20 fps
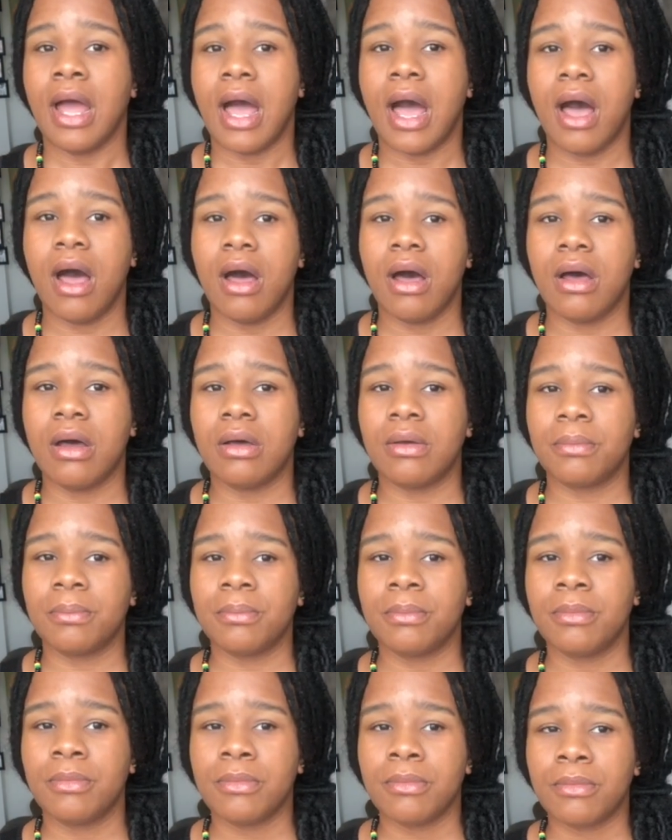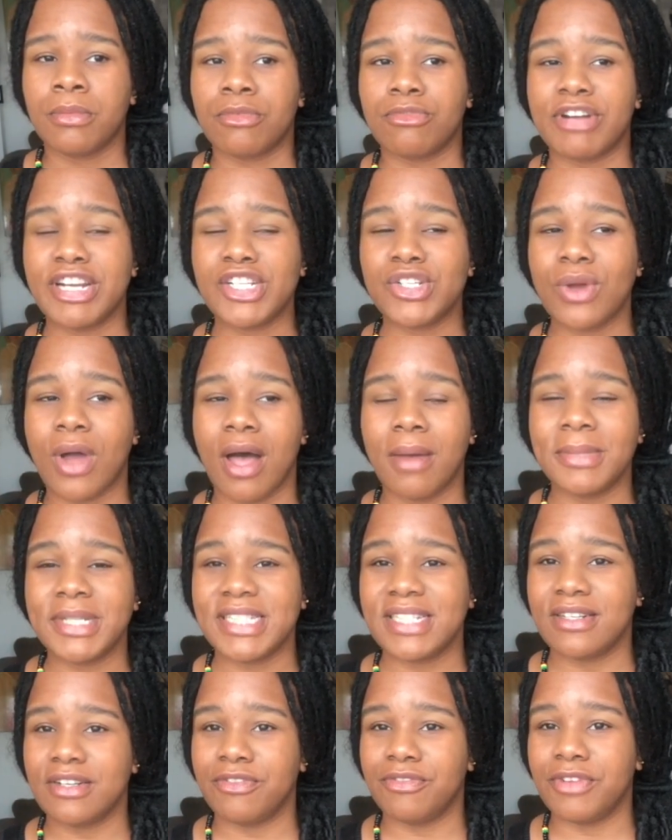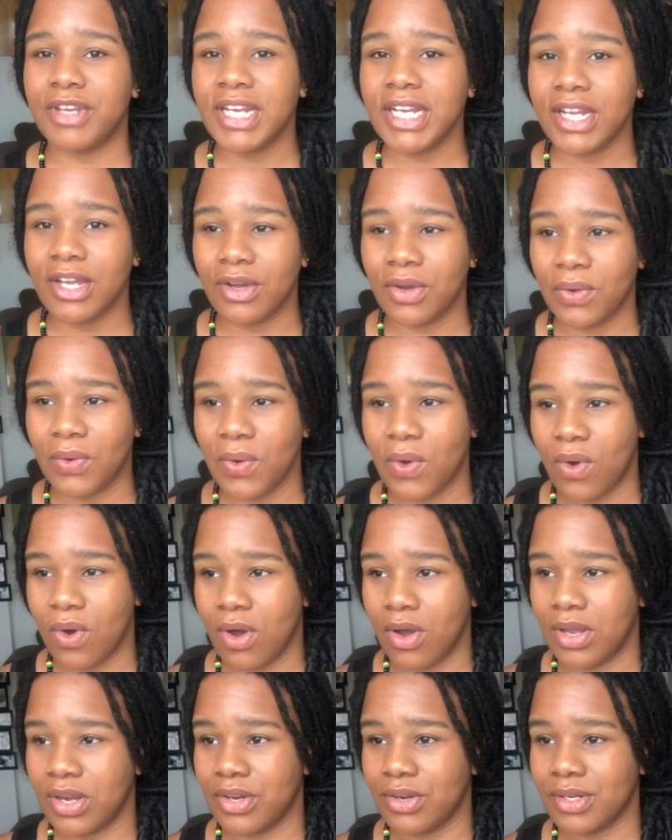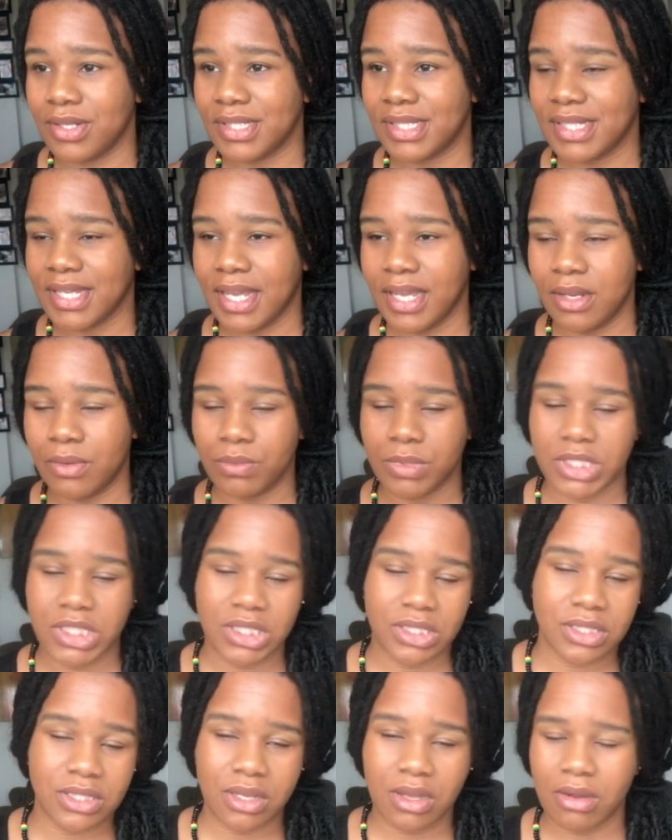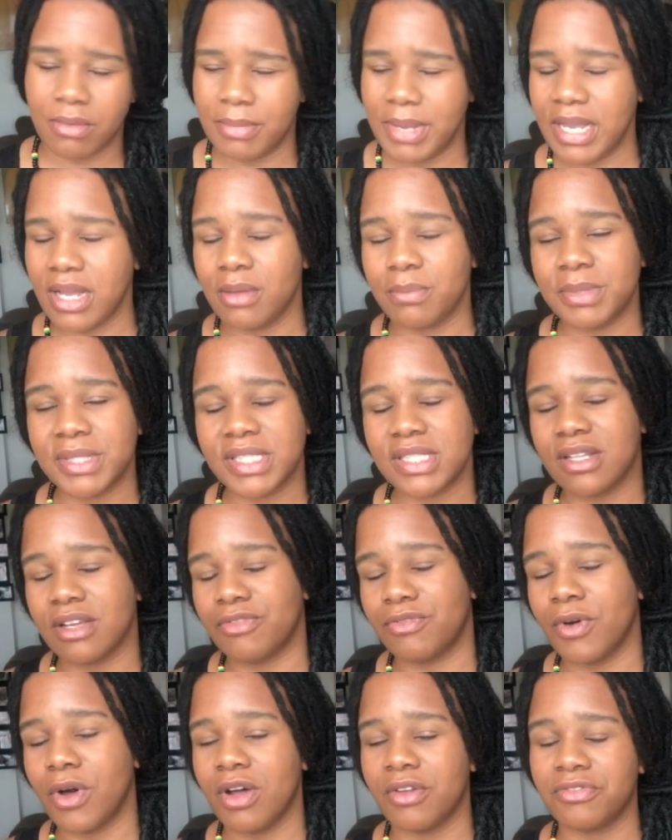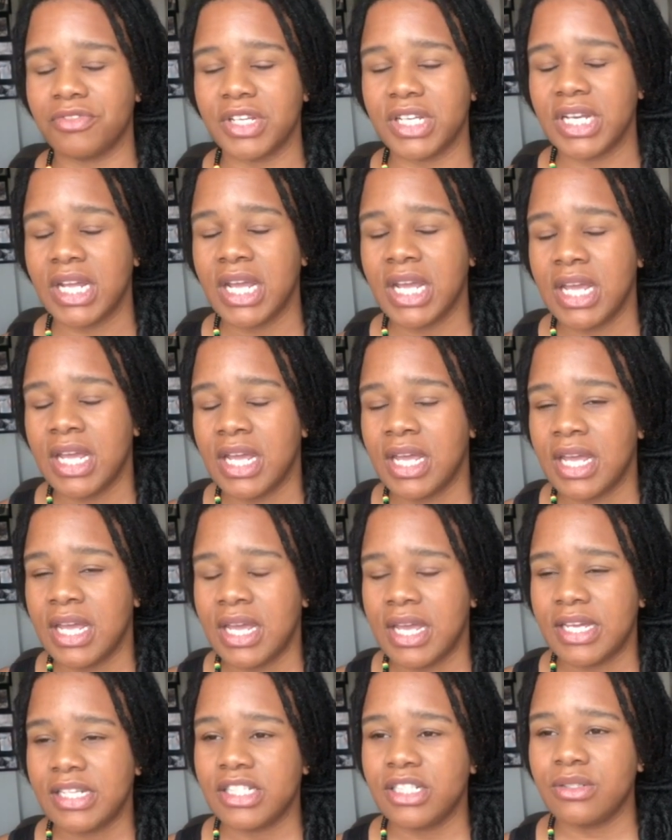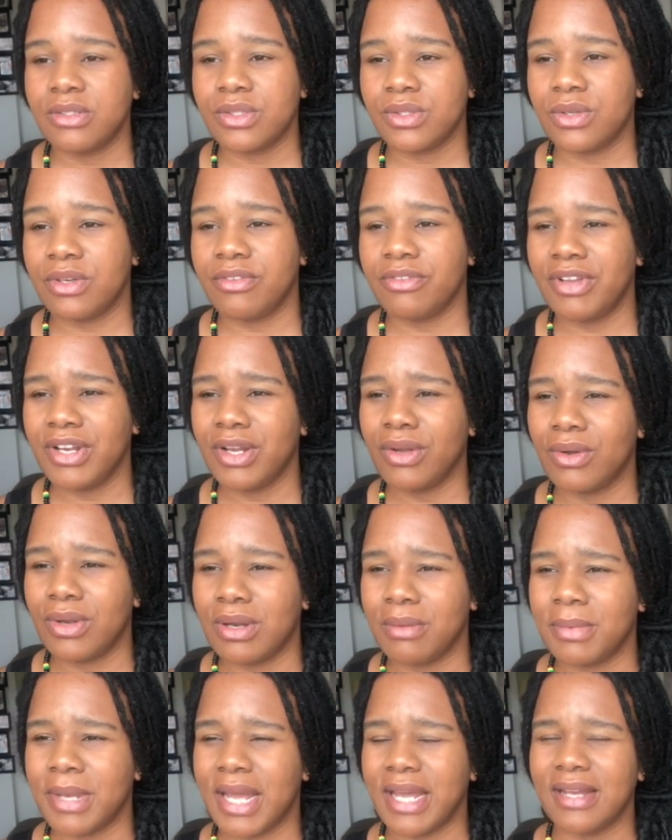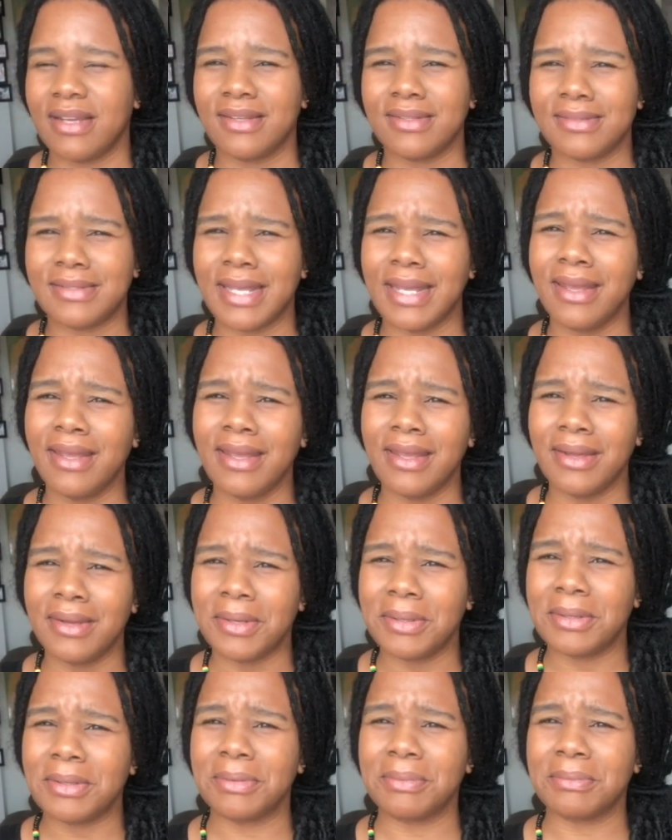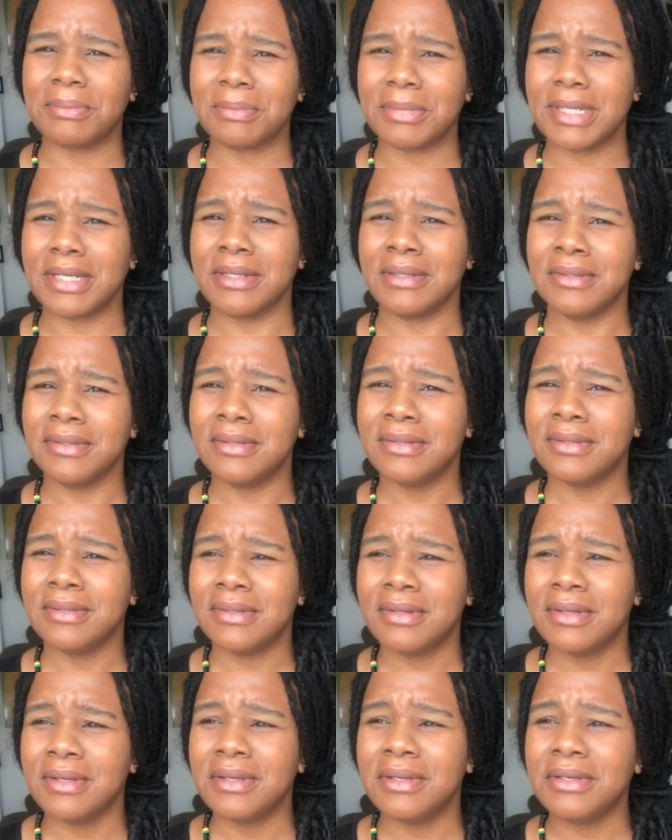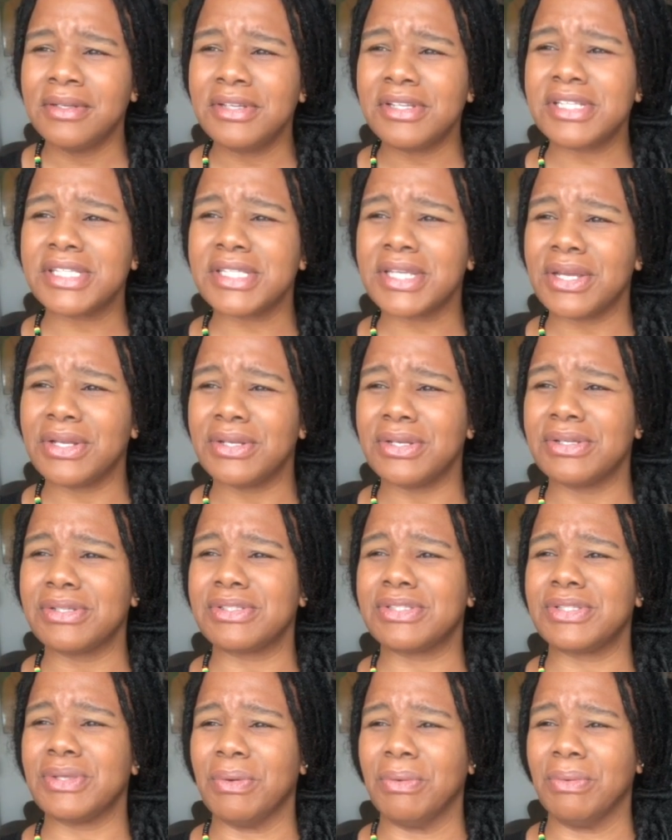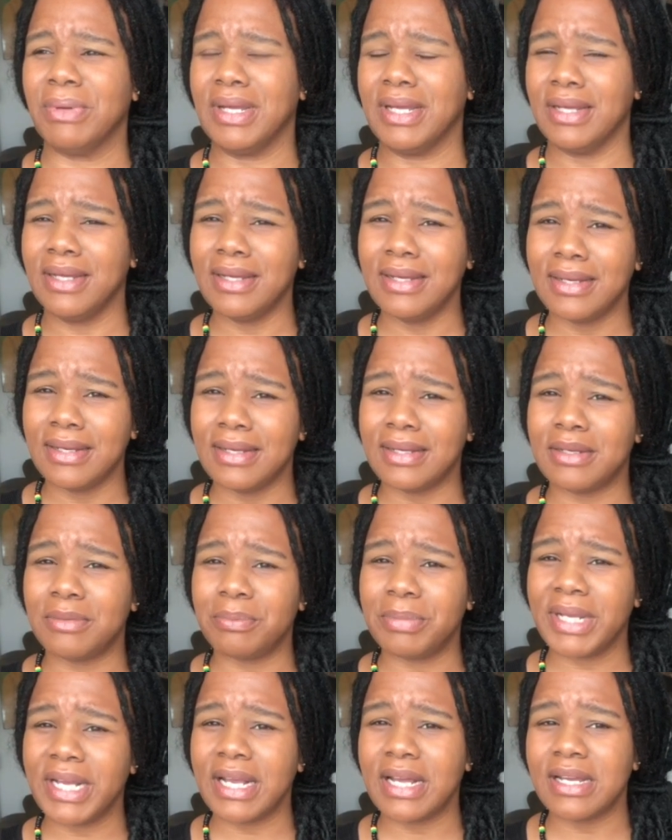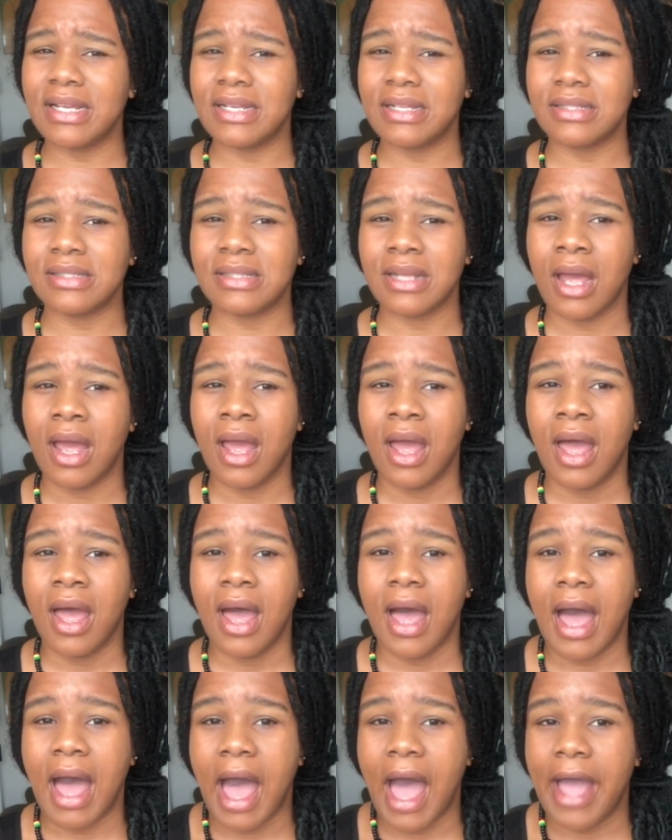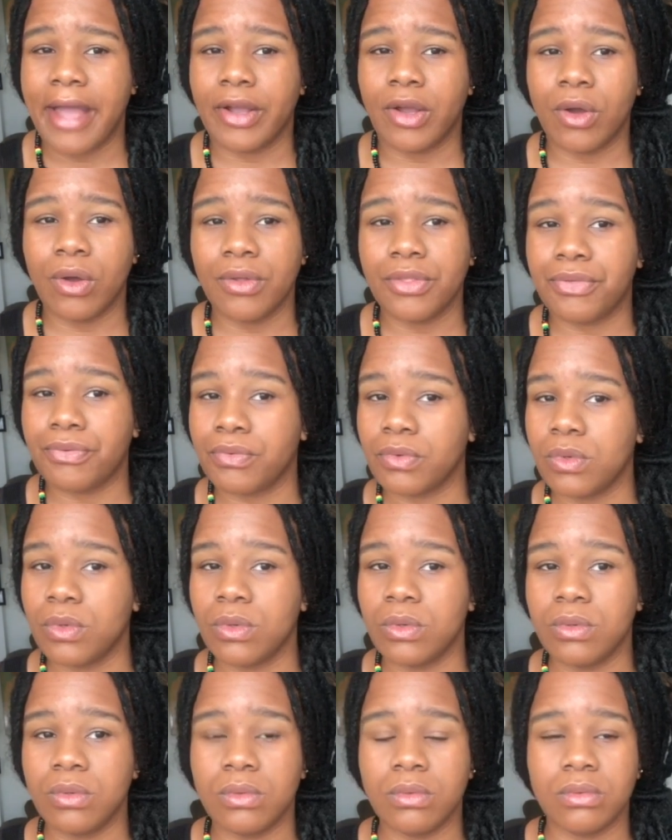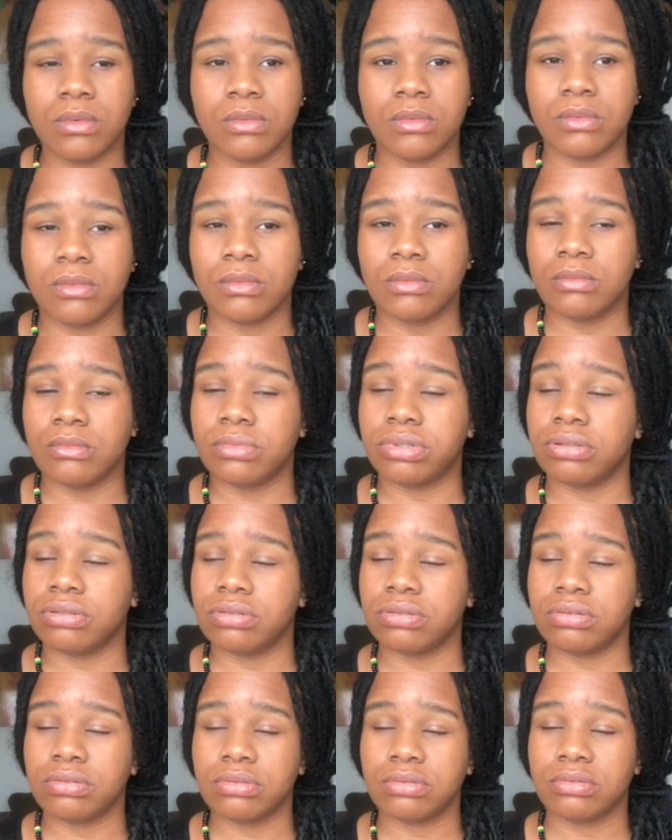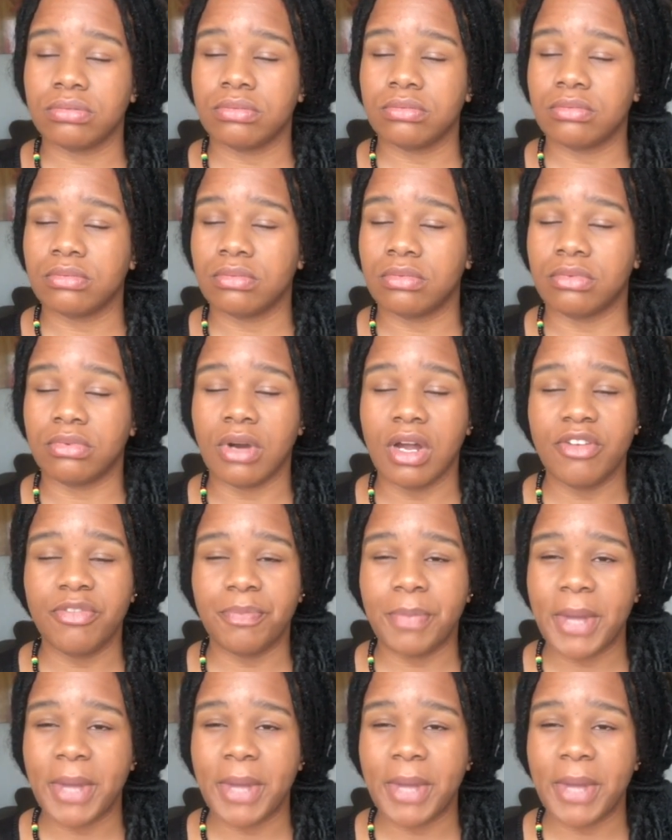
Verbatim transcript: Um, Rachel Ama did a video on her skin when she took her makeup and stuff off and and she was doing a video and I'm like, damn, your skin looks so good because I go through rough